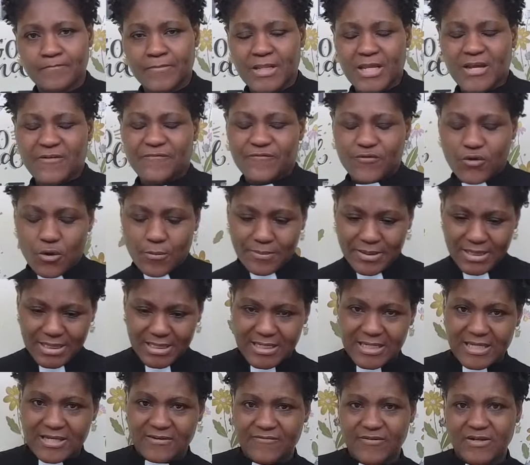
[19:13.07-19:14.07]
If you
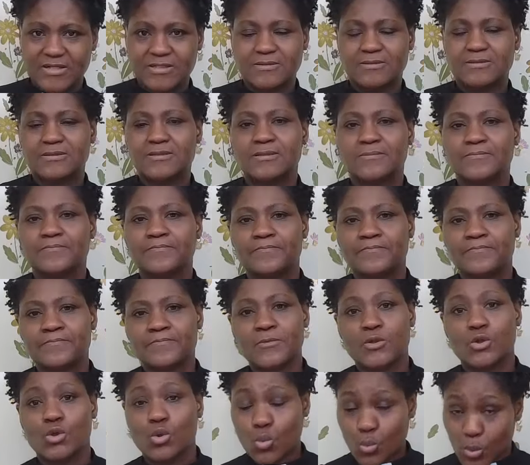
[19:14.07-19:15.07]
believe it,
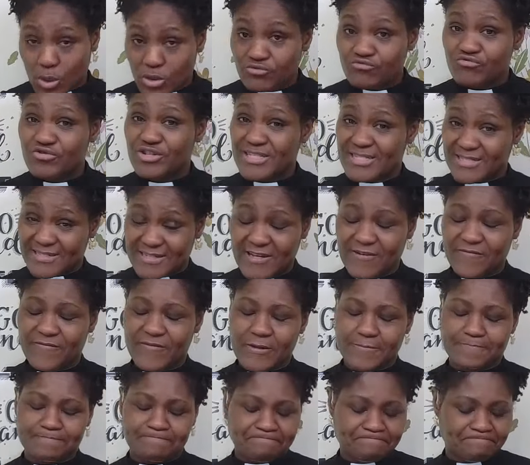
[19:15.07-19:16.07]
you will receive
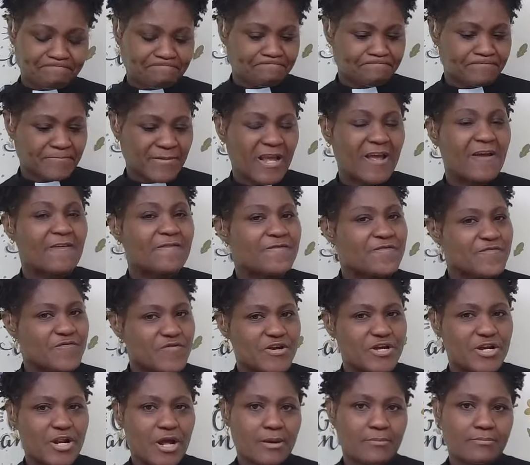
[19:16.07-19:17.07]
it.
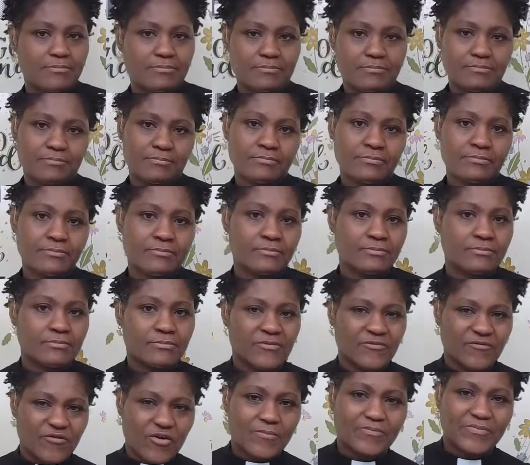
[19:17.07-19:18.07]
Freedom
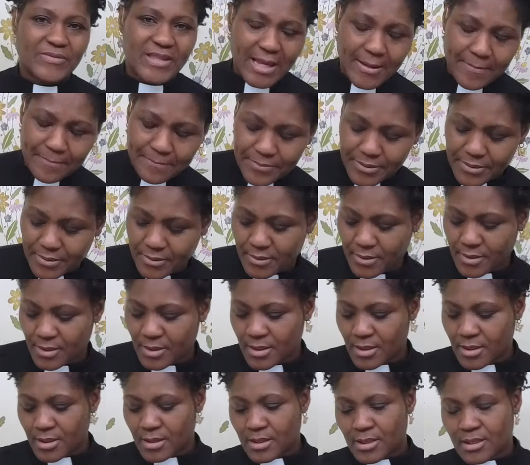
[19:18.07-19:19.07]
from debt.
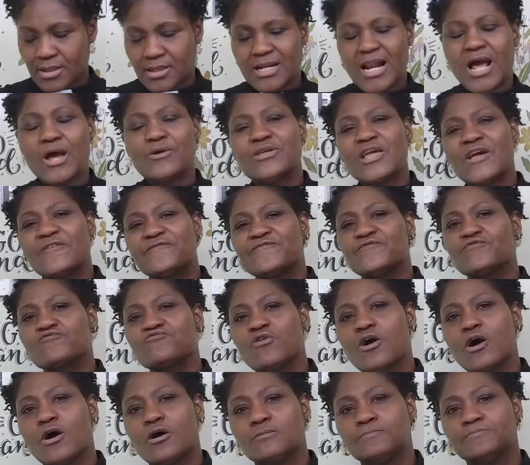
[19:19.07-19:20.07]
Now, yet for
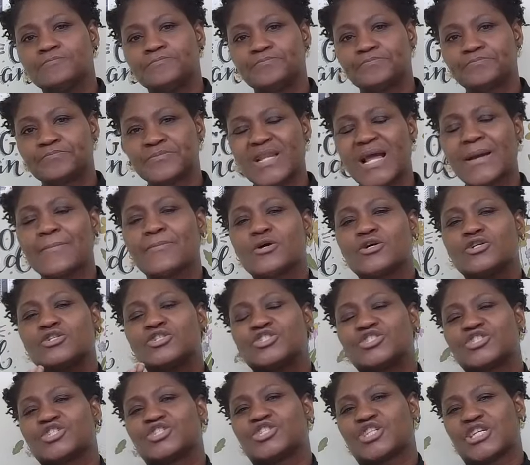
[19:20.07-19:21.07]
all, I'm going to
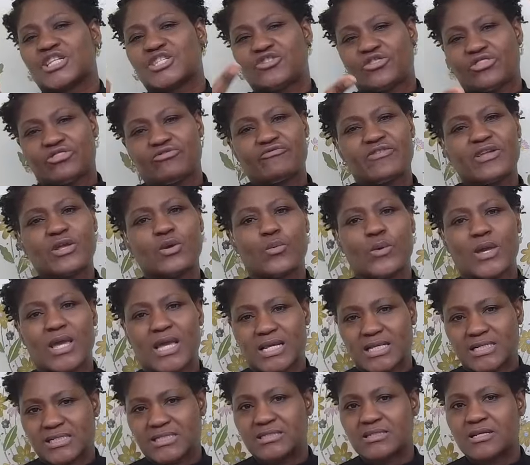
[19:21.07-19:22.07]
suggest 3
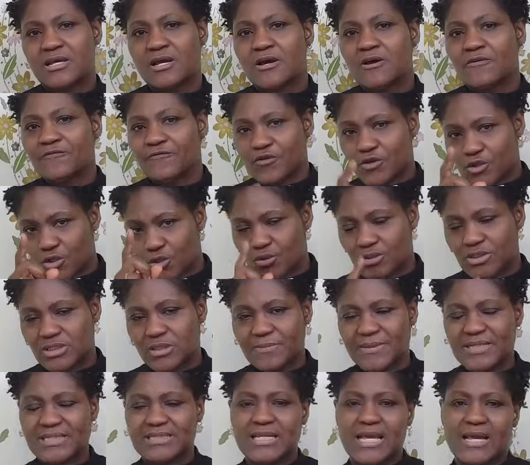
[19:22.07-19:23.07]
ways for you to
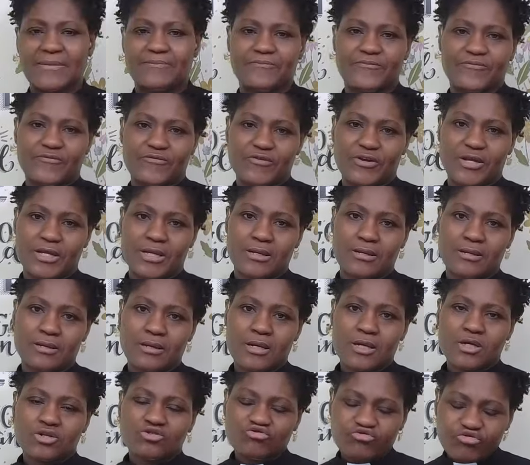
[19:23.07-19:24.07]
be debt free.
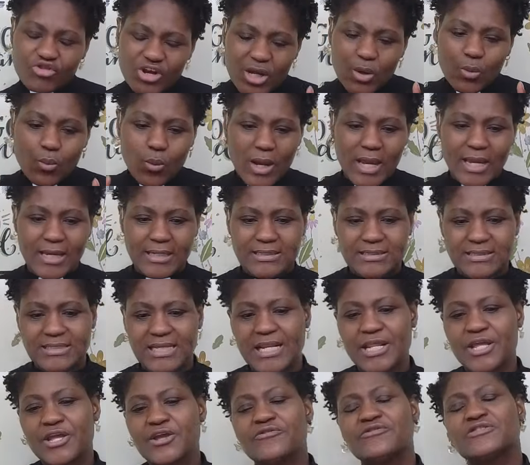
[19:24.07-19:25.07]
3 ways.
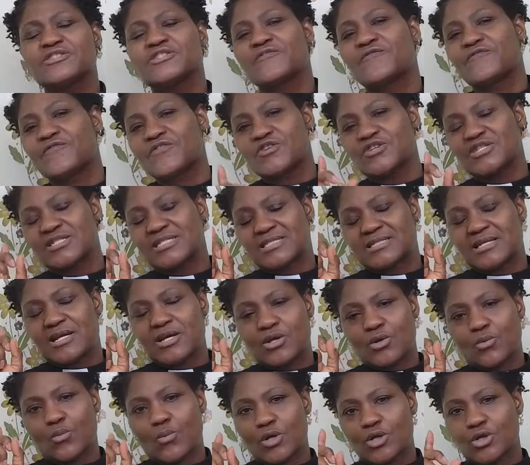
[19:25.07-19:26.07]
And here is the first thing
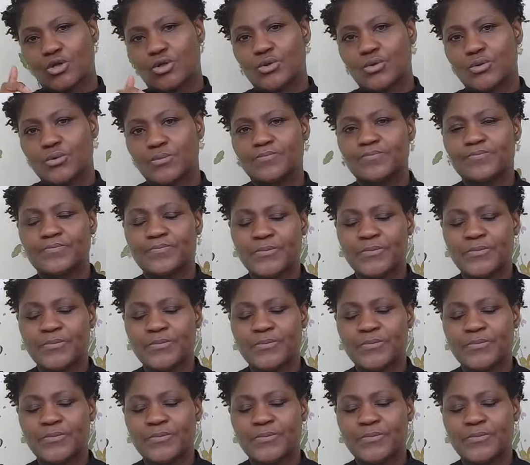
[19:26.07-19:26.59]
you want to do.